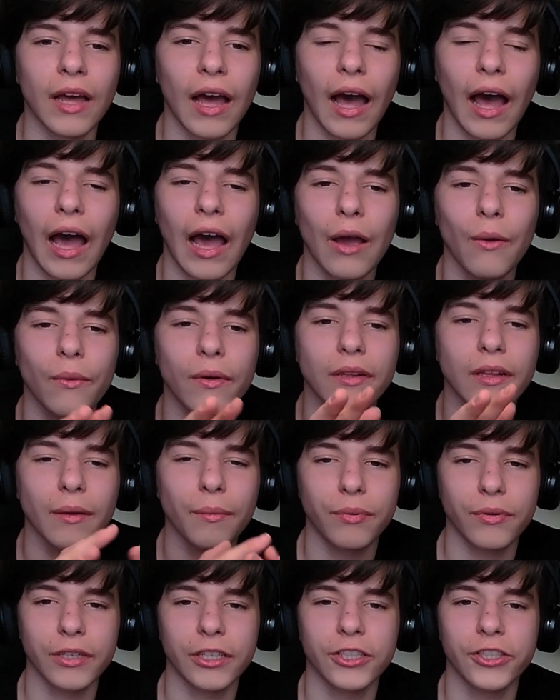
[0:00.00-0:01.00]
I will
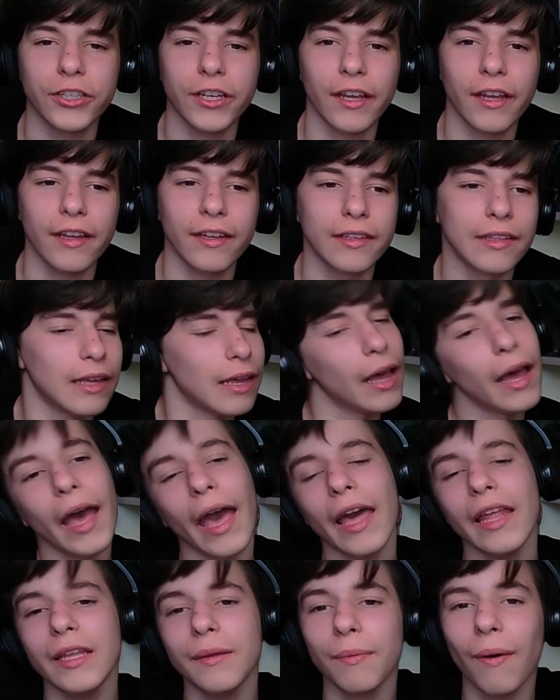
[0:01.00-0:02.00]
appreciate
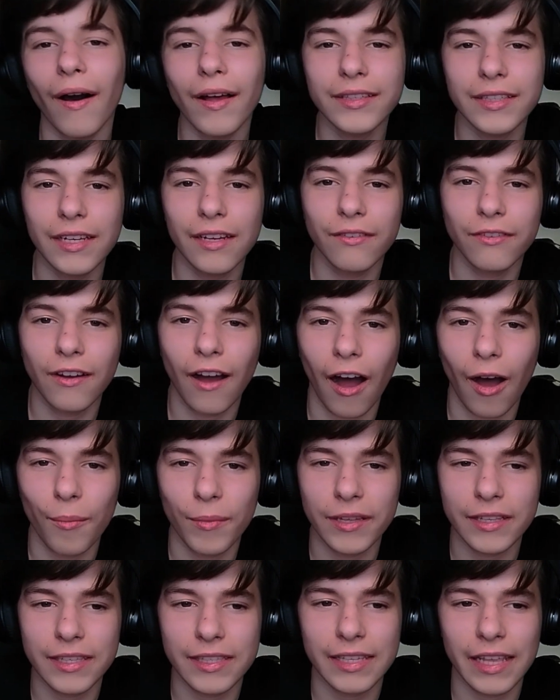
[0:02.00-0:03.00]
any positive
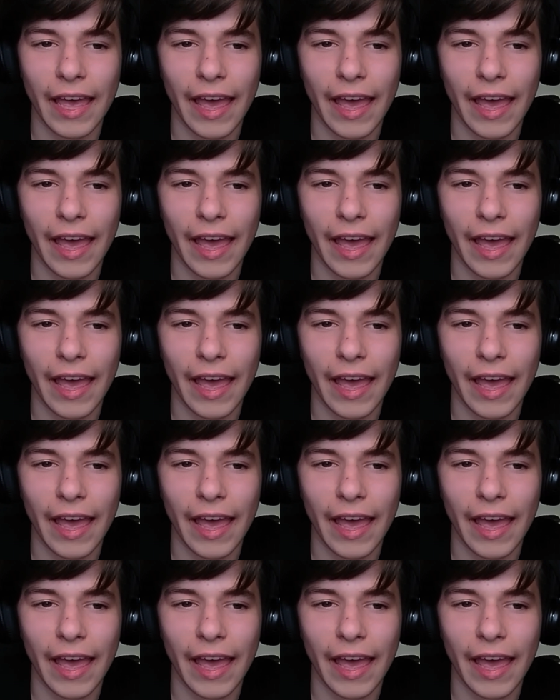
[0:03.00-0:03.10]
comments,